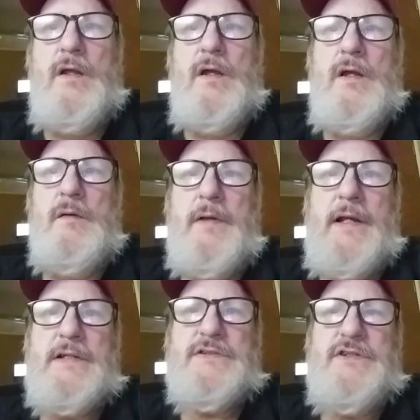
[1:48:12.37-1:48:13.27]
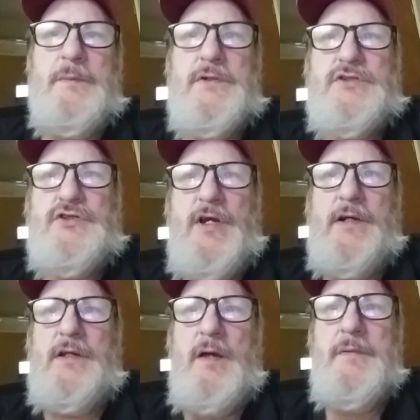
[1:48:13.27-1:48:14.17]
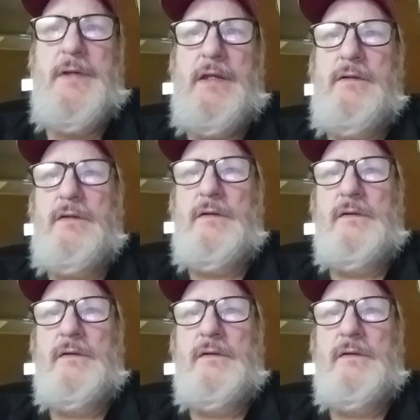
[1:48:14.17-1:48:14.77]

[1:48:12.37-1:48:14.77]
I got a stimulus check coming.